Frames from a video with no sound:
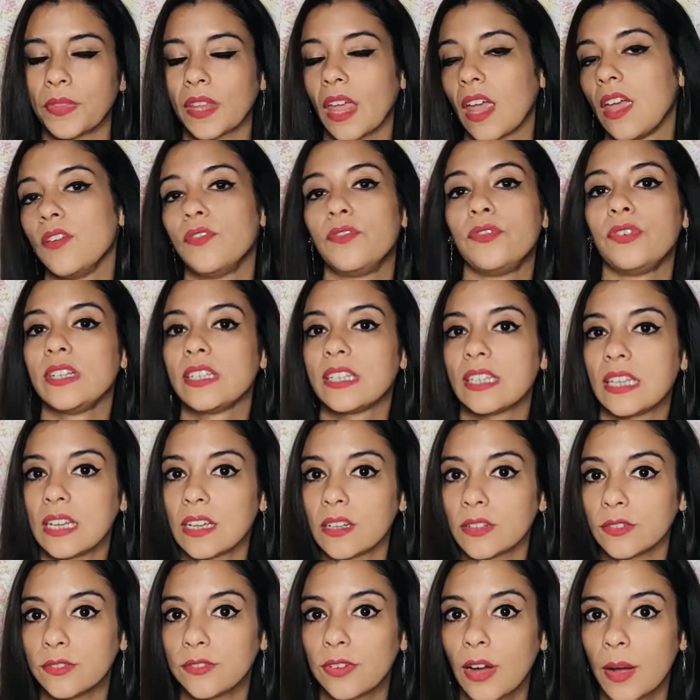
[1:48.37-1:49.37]
every
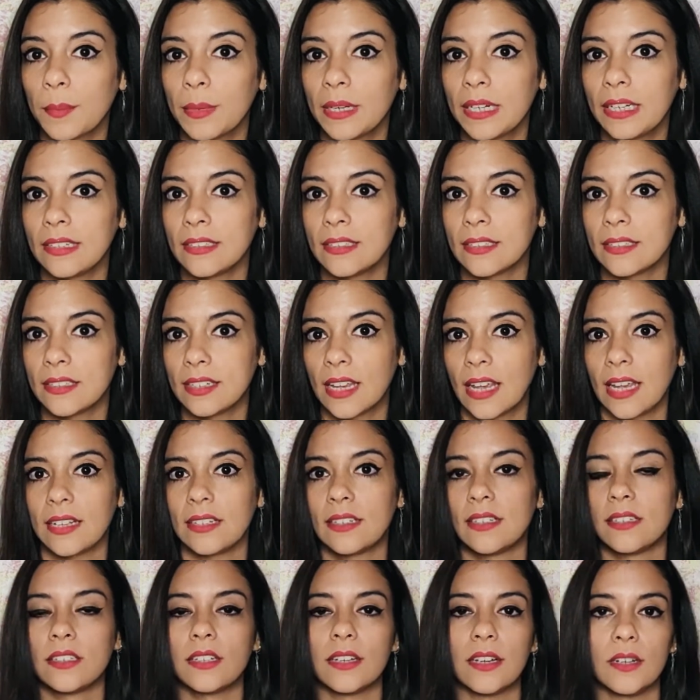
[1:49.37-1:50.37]
single family that take
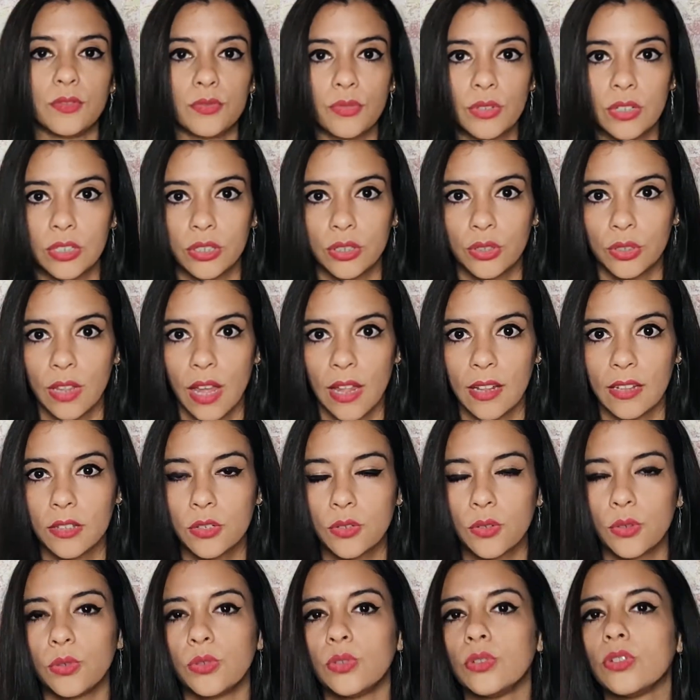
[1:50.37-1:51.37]
the children to that
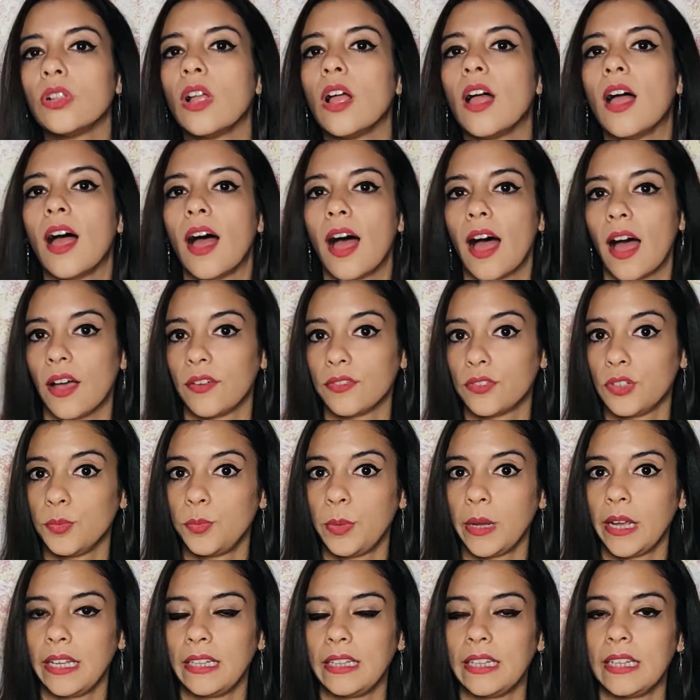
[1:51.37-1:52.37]
school have to
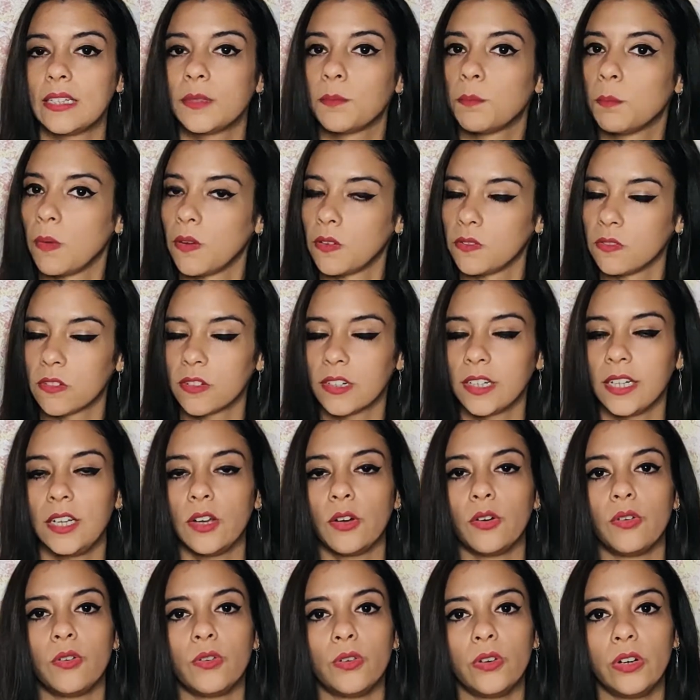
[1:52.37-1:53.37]
pay this monthly
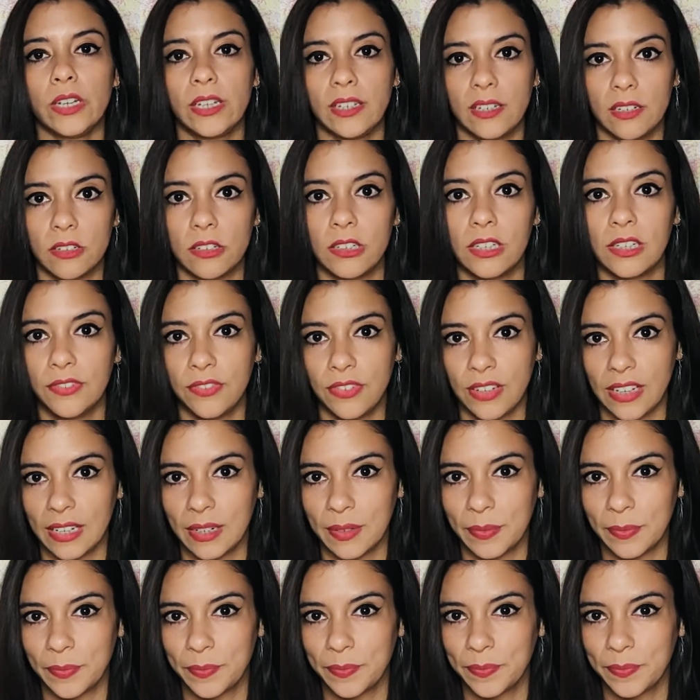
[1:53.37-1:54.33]
or yearly fee.